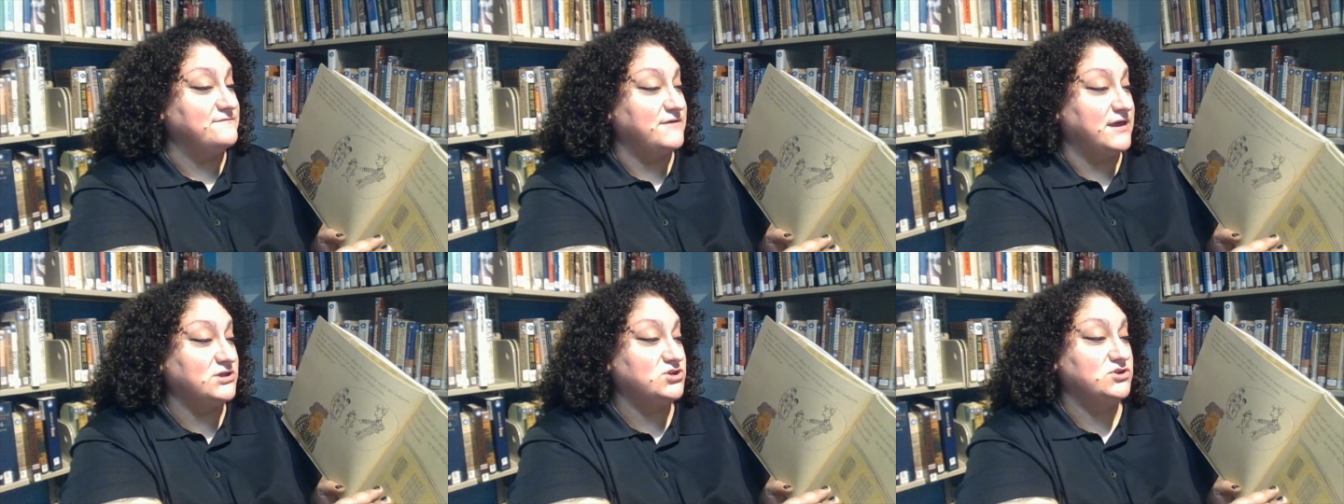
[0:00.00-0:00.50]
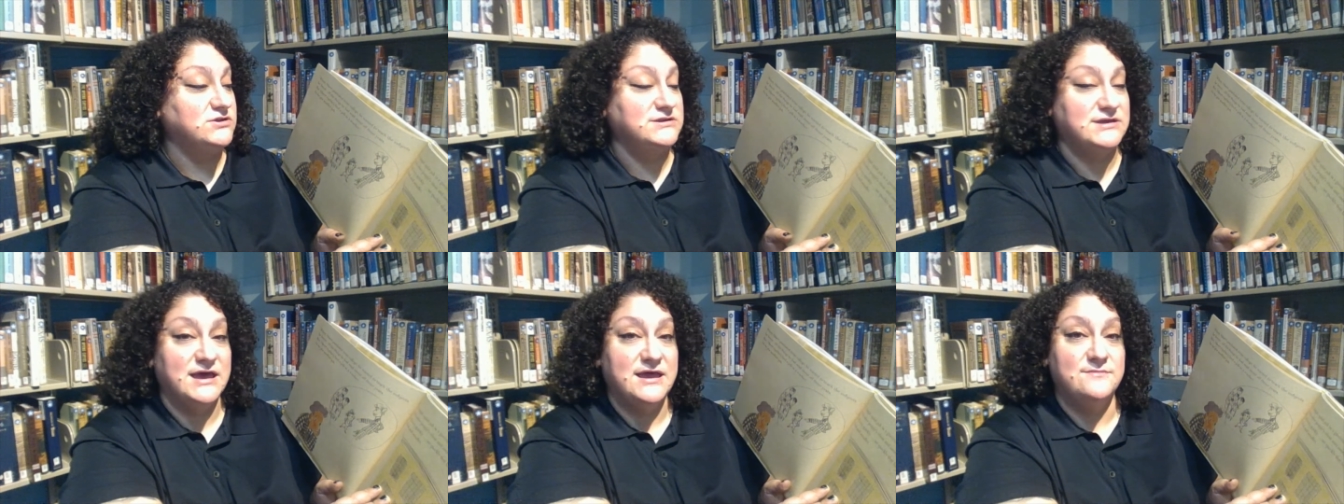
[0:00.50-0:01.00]
extra
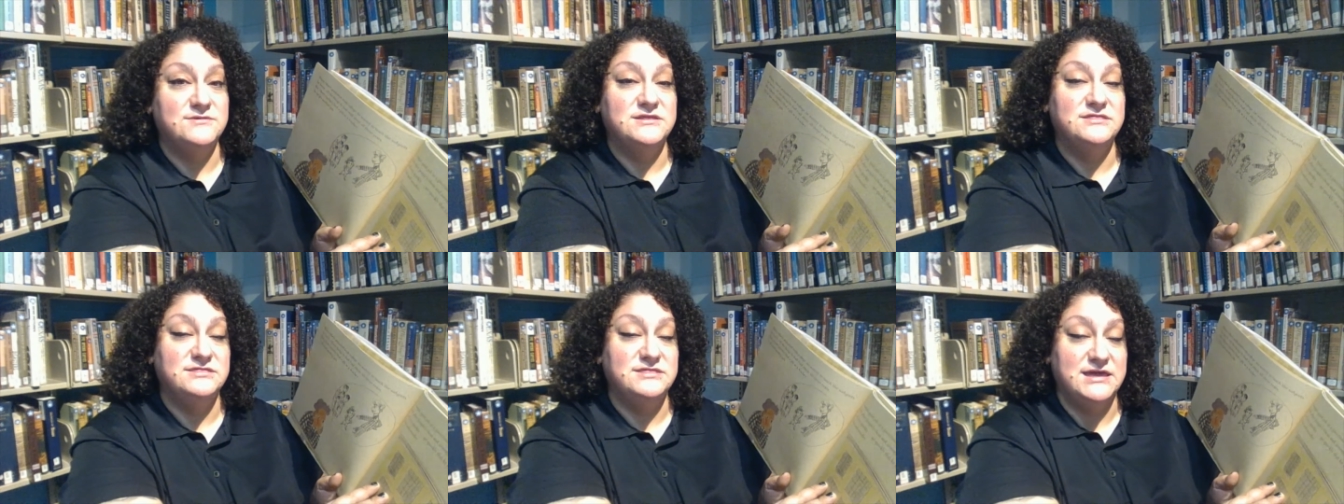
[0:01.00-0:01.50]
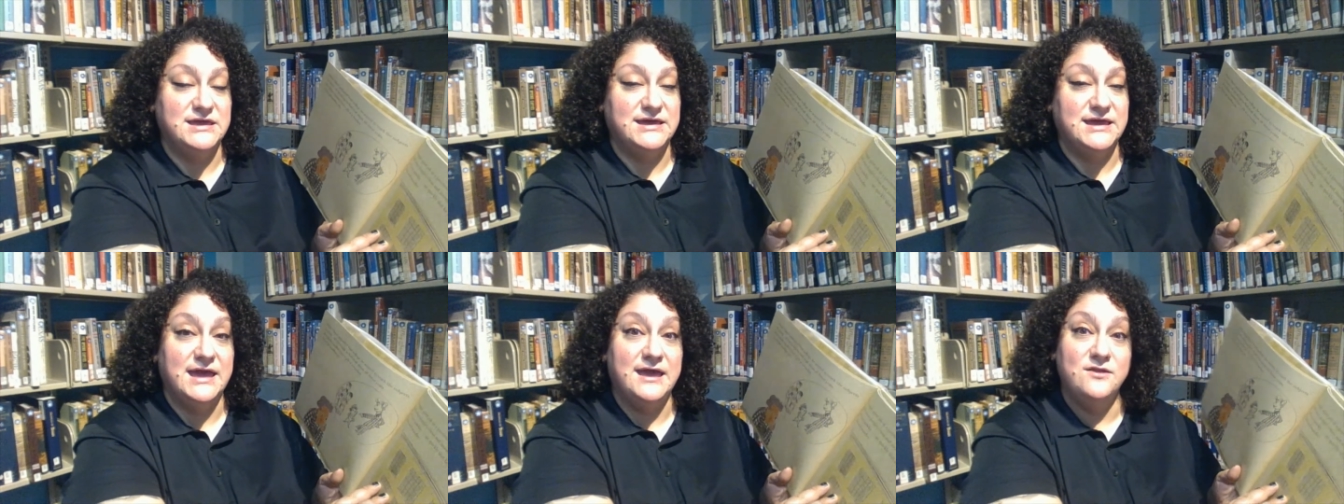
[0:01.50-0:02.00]
time to think
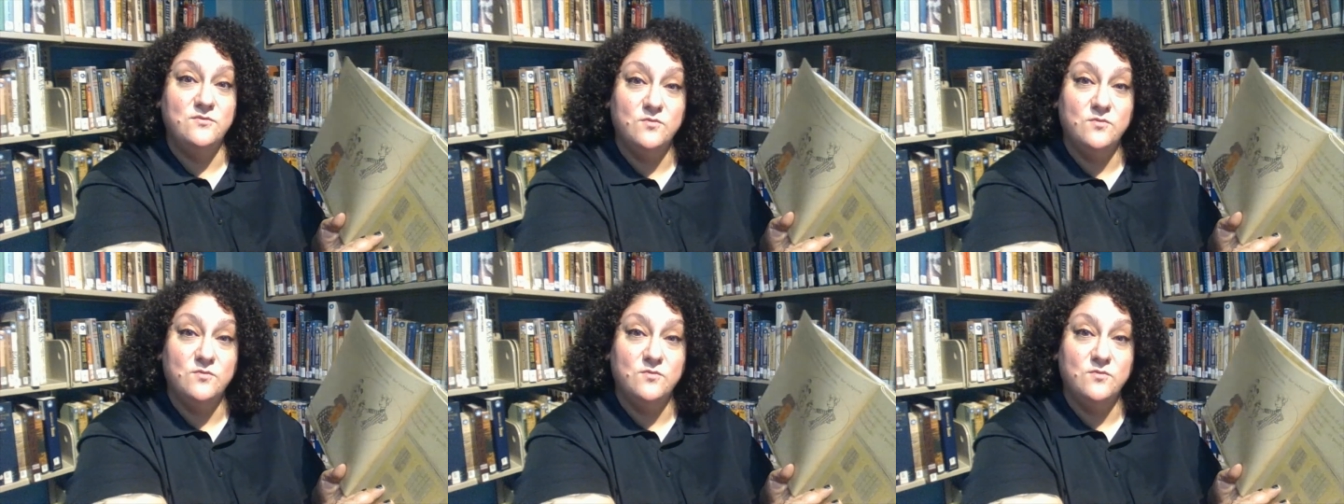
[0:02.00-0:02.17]
and